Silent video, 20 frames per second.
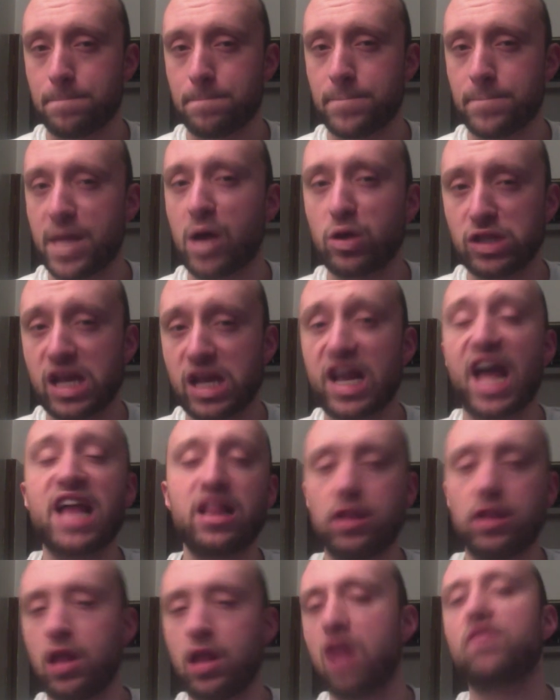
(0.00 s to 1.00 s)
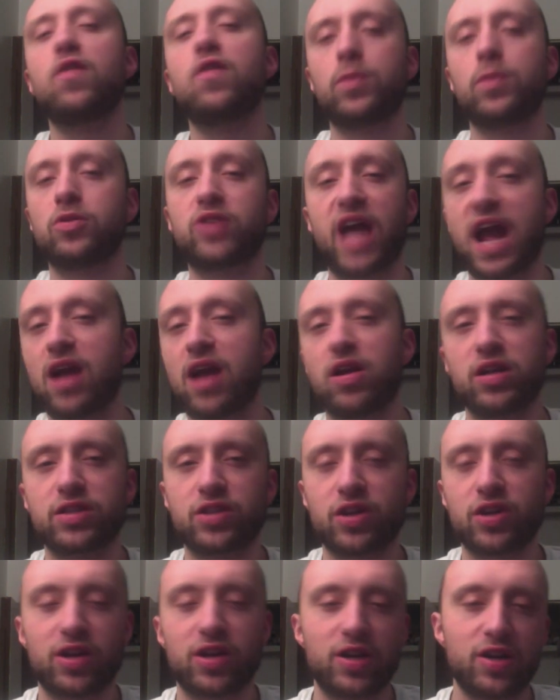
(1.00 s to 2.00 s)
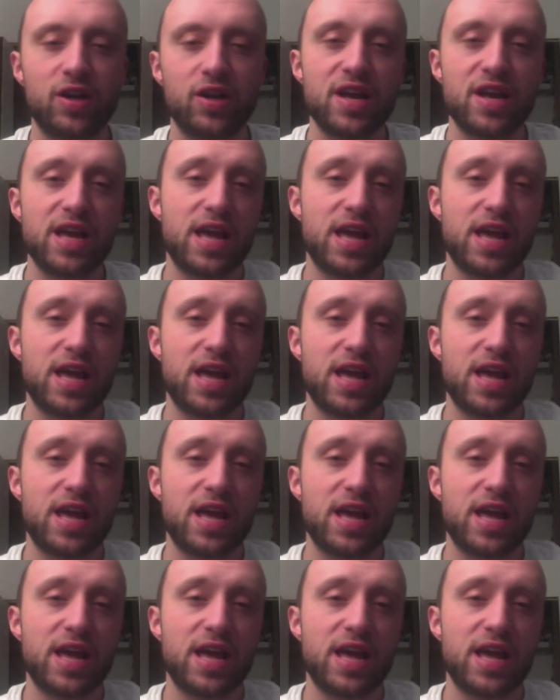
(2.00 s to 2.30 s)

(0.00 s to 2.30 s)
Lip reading: that was like a lovable character,